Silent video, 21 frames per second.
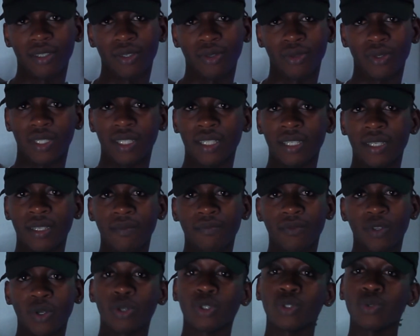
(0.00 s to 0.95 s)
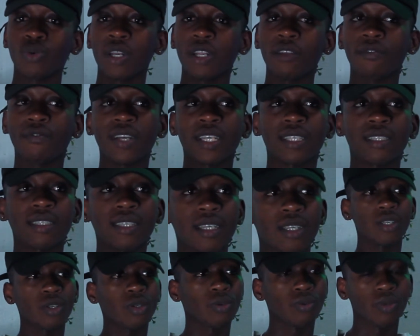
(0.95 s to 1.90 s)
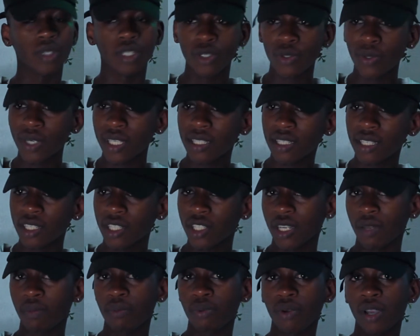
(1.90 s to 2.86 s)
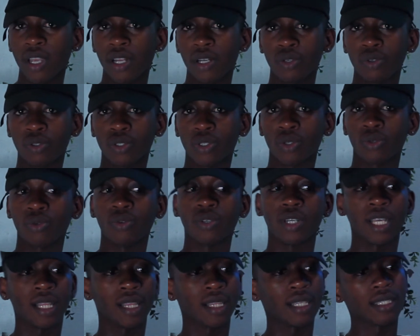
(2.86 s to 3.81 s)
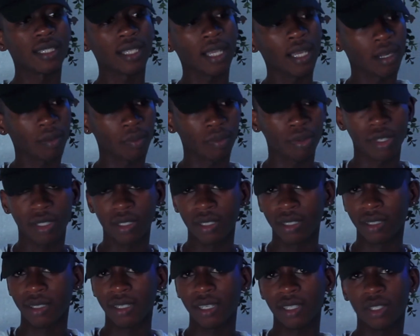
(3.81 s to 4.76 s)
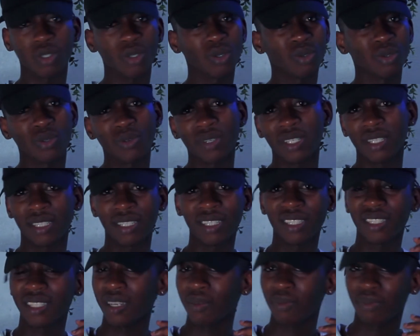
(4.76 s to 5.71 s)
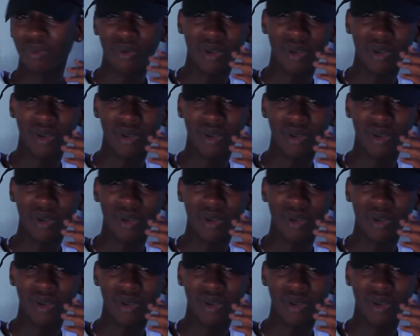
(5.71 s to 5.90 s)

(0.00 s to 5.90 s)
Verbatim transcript: you see. Because what if I say, yo, U S D J P Y looks good, and this other person says, yo, U S D J P